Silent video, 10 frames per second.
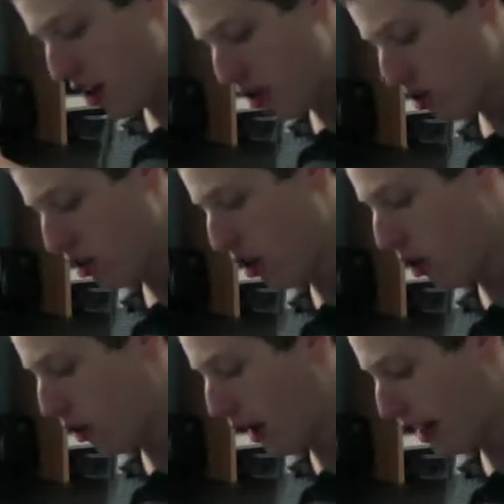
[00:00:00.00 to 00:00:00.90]

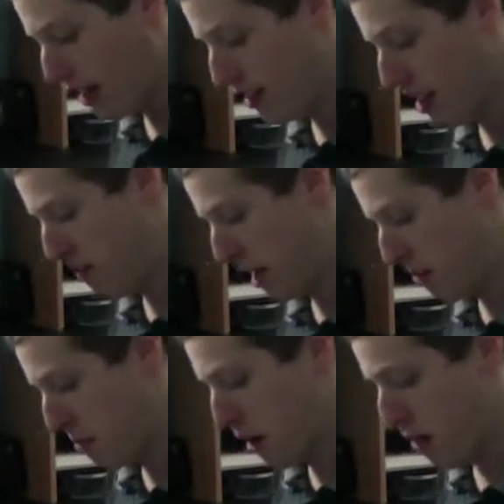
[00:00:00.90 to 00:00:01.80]
So I could see that being
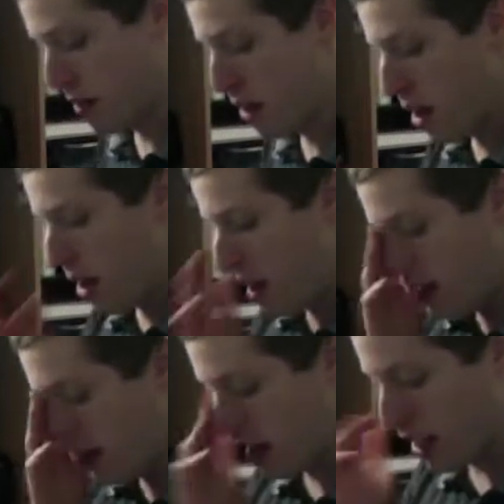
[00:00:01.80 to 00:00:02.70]
a problem.
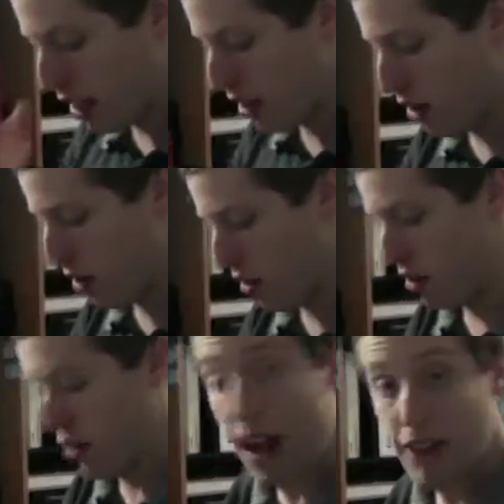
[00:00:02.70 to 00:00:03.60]
The good news
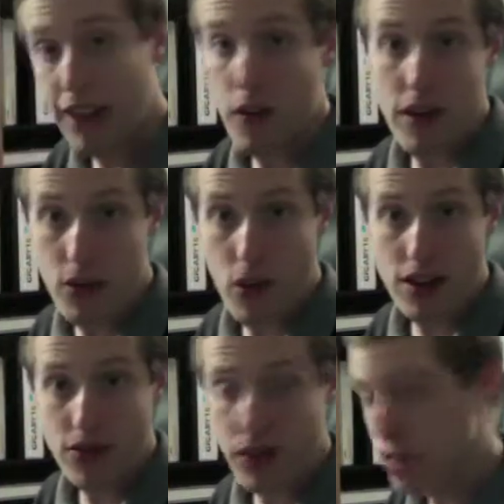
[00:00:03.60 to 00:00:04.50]
is you have that
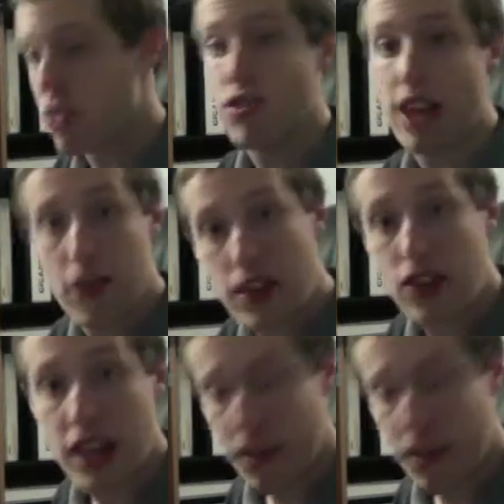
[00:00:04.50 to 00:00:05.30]
refresh feature and that reset